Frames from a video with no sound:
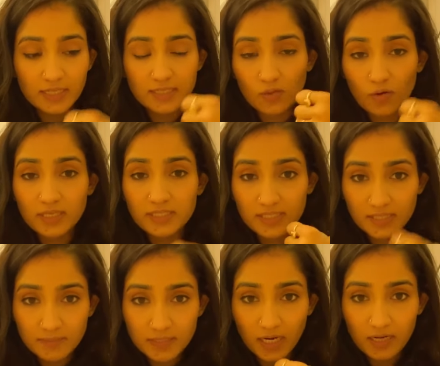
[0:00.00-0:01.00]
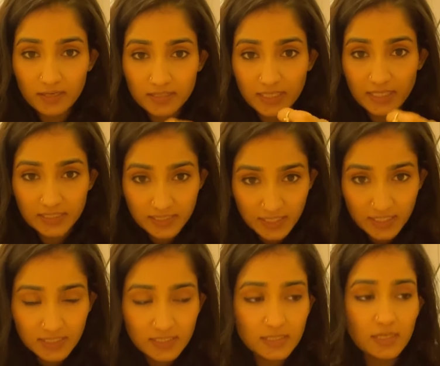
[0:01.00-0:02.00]
And as long as the samskaras
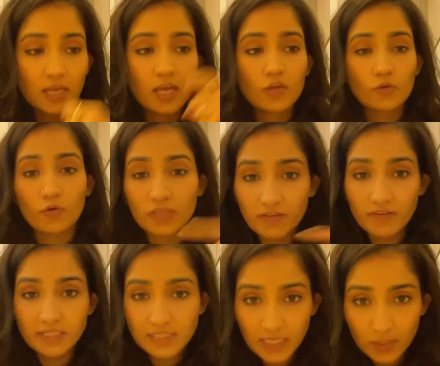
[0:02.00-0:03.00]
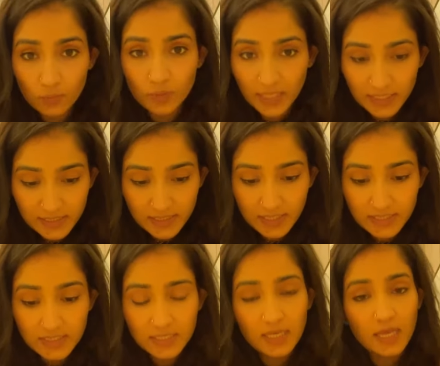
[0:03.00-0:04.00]
exist, your give and take will
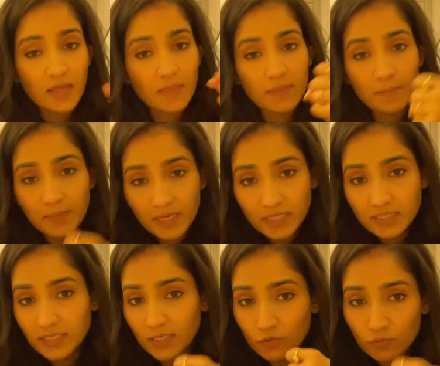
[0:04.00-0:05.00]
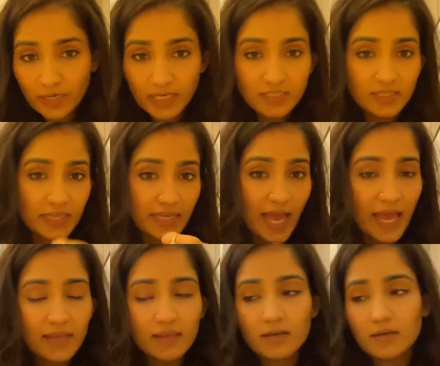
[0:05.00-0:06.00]
exist. The minute the greed, the
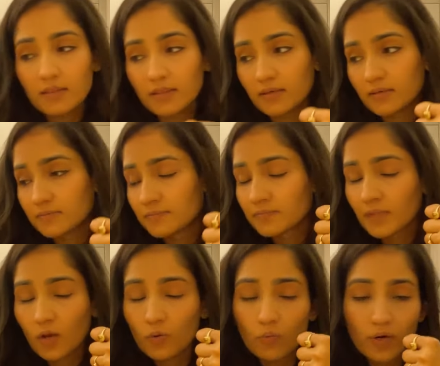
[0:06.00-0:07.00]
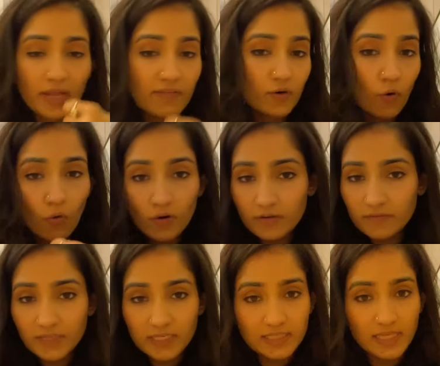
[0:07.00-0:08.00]
anger, the whatever, all
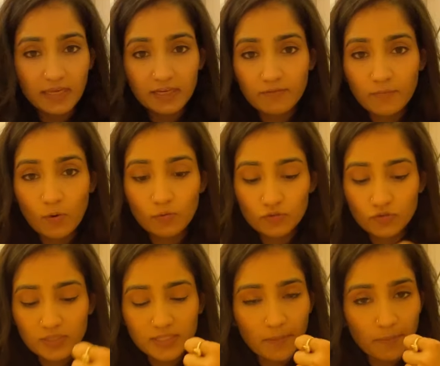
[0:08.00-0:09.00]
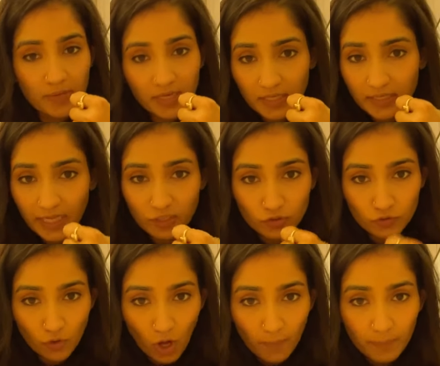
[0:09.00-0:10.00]
of these negative emotions, the minute they
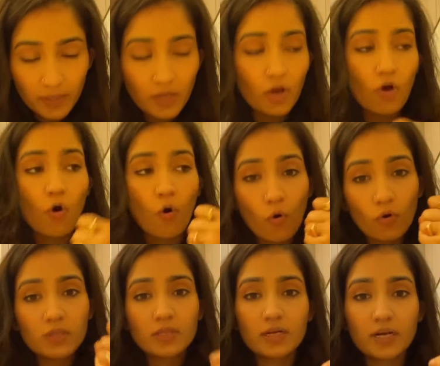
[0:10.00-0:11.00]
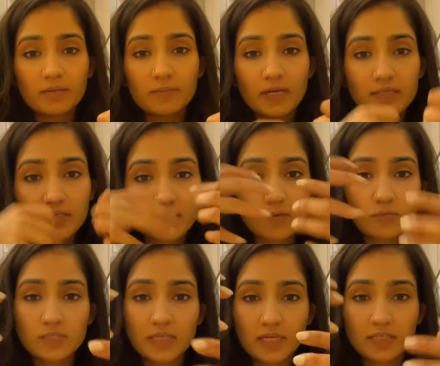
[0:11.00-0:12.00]
drop, all the karmas
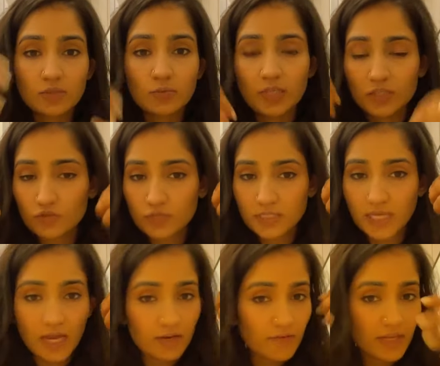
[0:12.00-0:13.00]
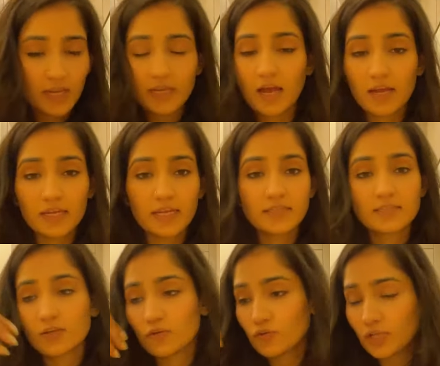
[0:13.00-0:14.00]
associated with it just kind of get
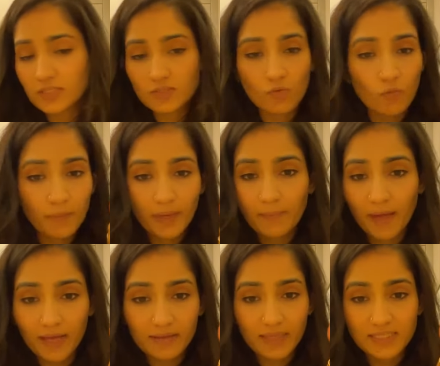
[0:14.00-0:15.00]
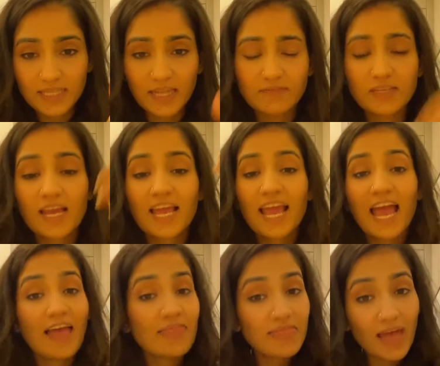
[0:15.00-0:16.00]
annihilated, and there's no payback that's left.
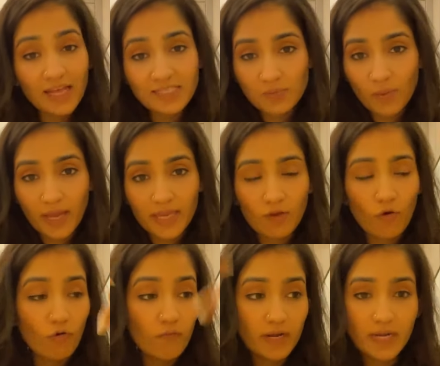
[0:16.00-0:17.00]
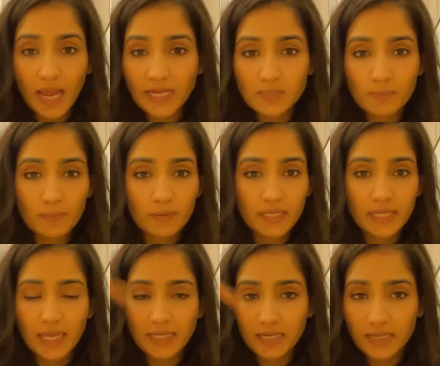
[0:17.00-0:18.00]
And that's why overnight people
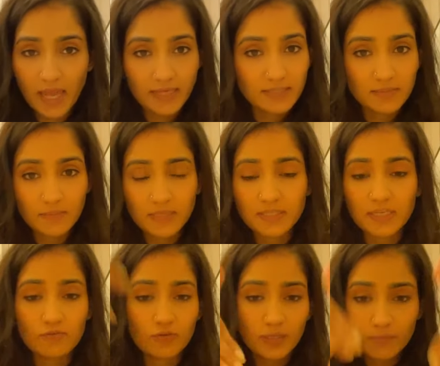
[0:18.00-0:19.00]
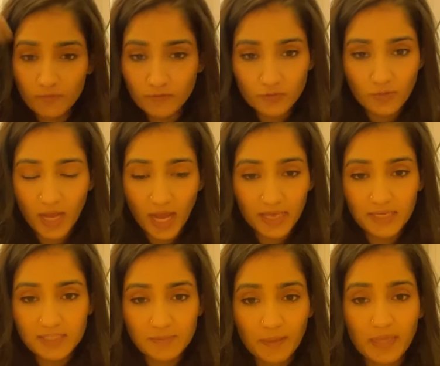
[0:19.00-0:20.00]
can get enlightenment and really move to a
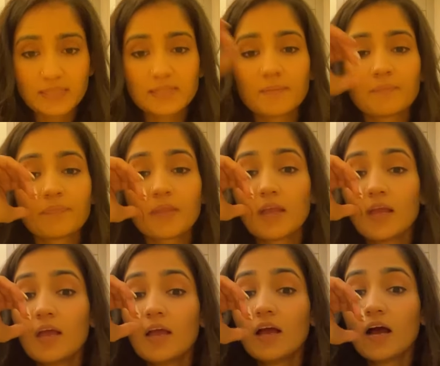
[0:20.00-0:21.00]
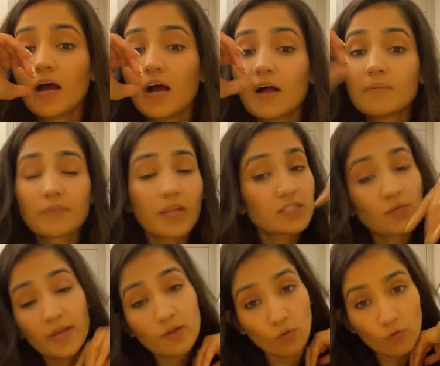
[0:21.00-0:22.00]
higher space.
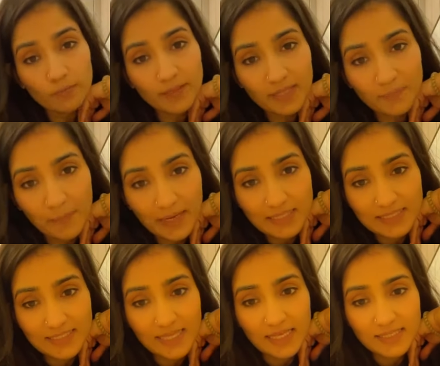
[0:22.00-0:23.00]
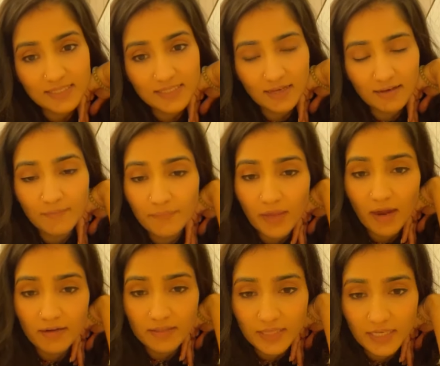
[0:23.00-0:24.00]
So I hope that made sense,
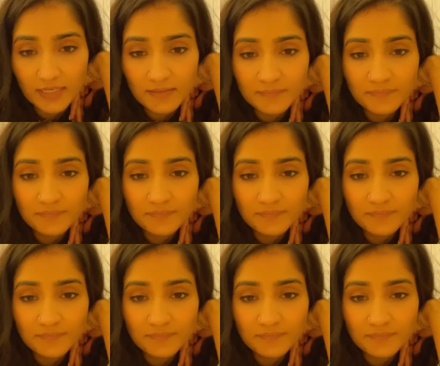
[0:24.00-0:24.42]
Aarti.